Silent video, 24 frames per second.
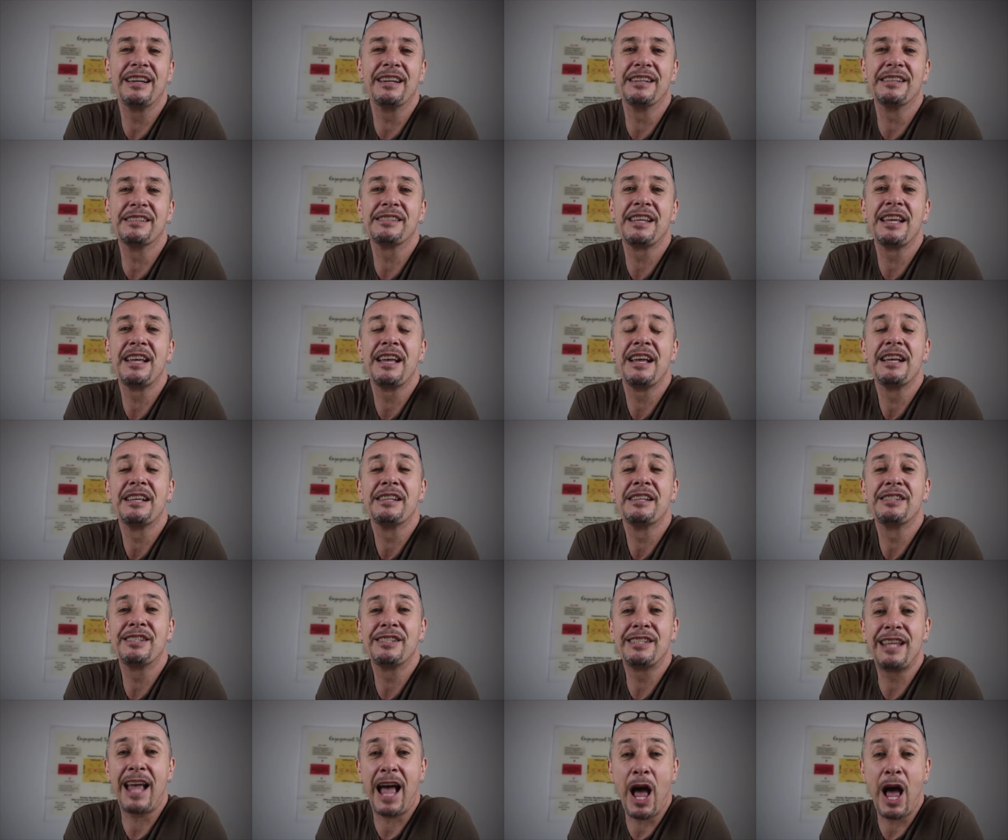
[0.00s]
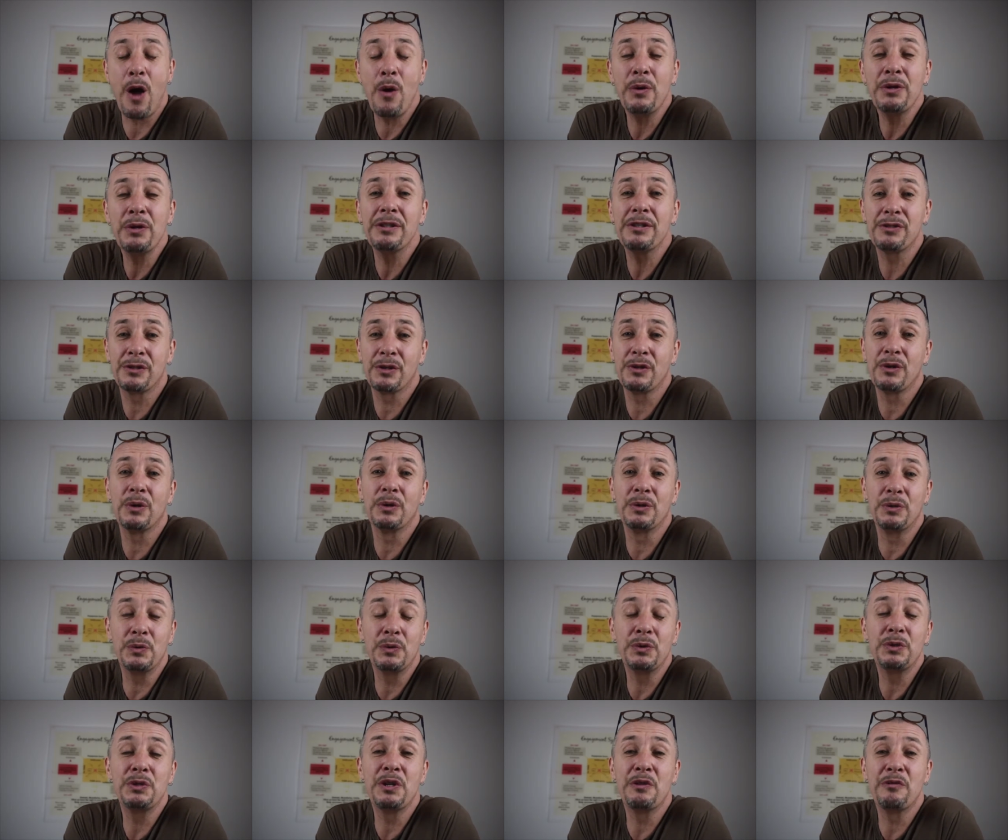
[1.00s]
is sound, so
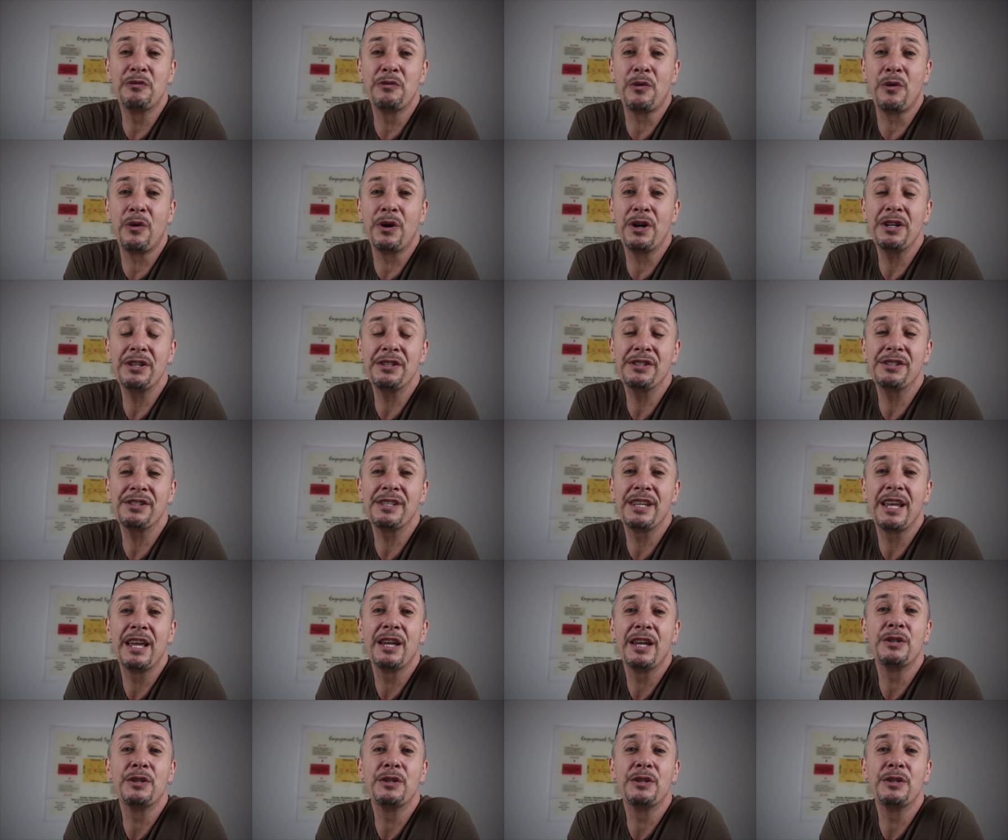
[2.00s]
use your voice,